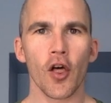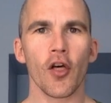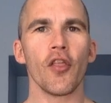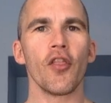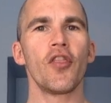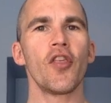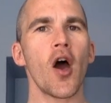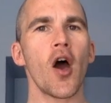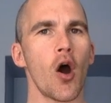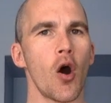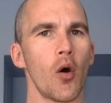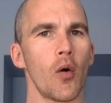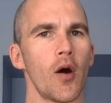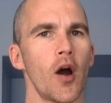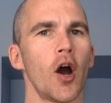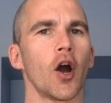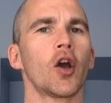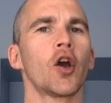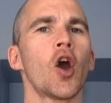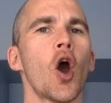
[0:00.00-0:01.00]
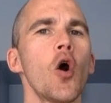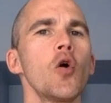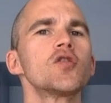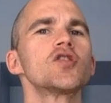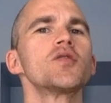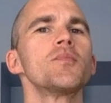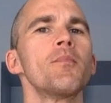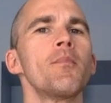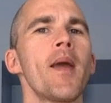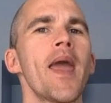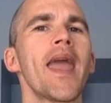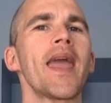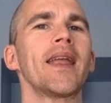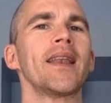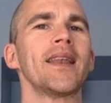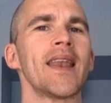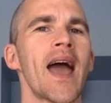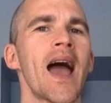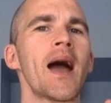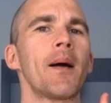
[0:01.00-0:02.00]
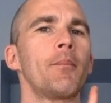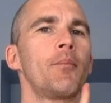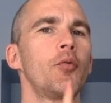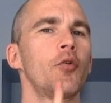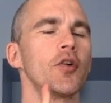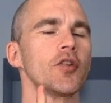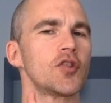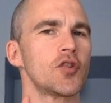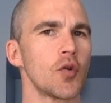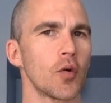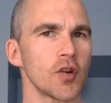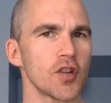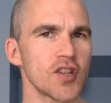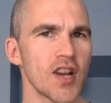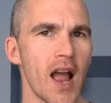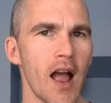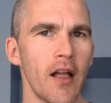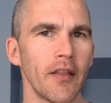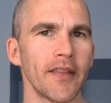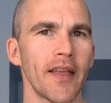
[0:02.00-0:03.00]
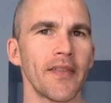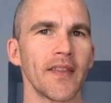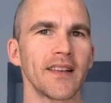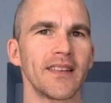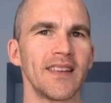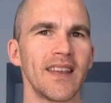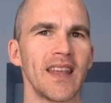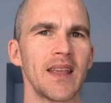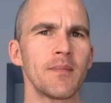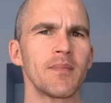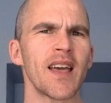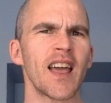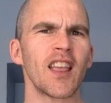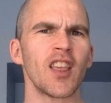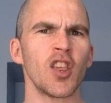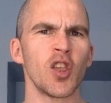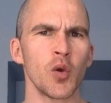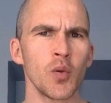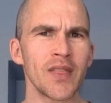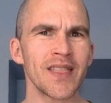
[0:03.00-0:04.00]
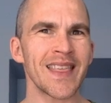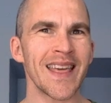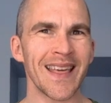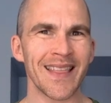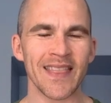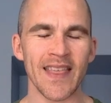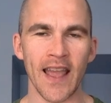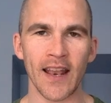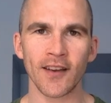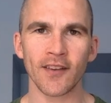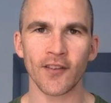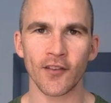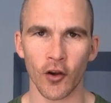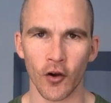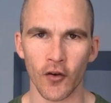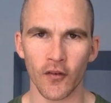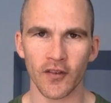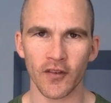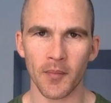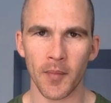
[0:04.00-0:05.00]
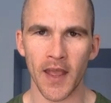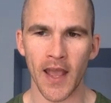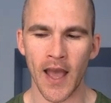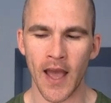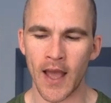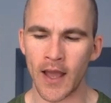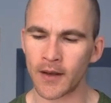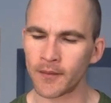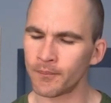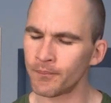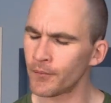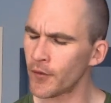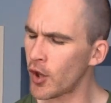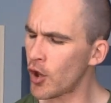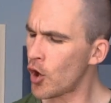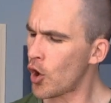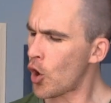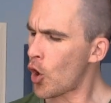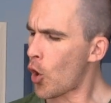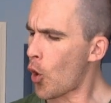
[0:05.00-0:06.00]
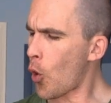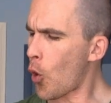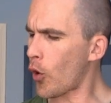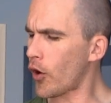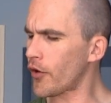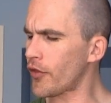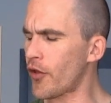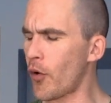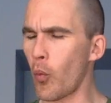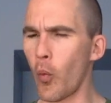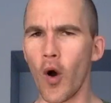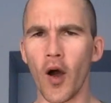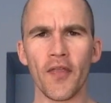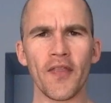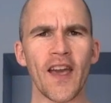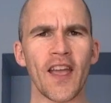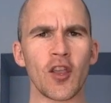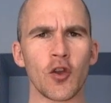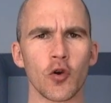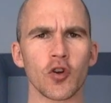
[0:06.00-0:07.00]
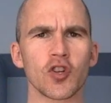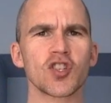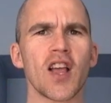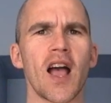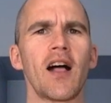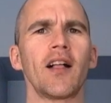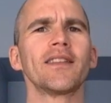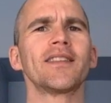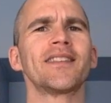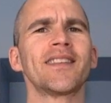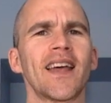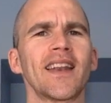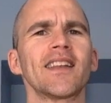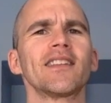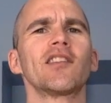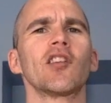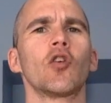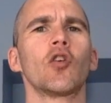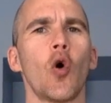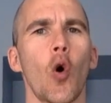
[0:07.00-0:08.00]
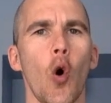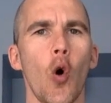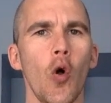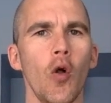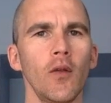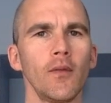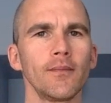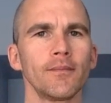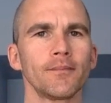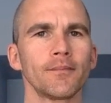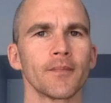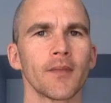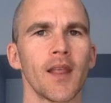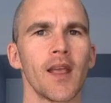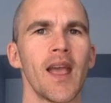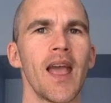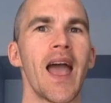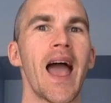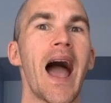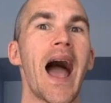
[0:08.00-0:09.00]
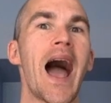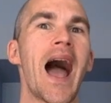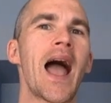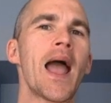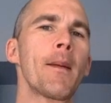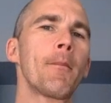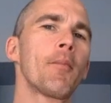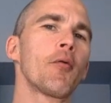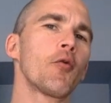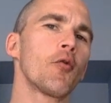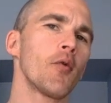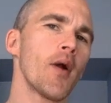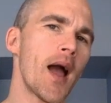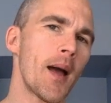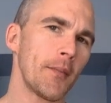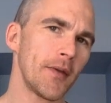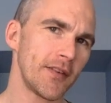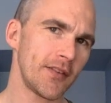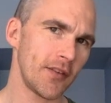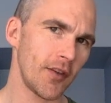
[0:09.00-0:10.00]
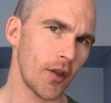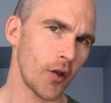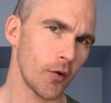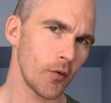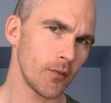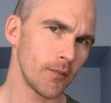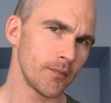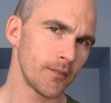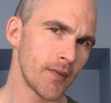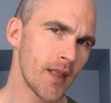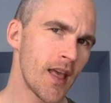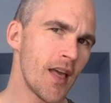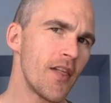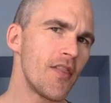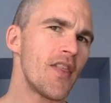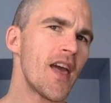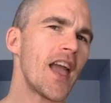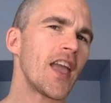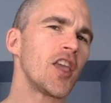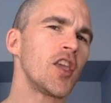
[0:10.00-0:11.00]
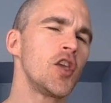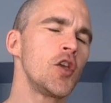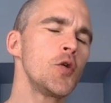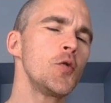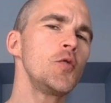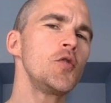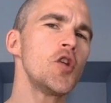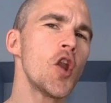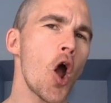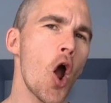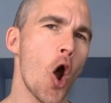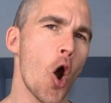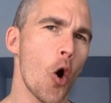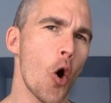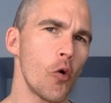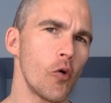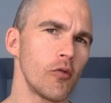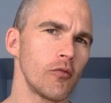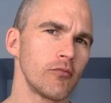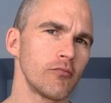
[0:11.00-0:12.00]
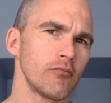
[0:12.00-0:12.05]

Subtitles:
Though a coach may not put your child on the team that you think they deserve to be on, or the one that your child set as a goal, I promise you that you know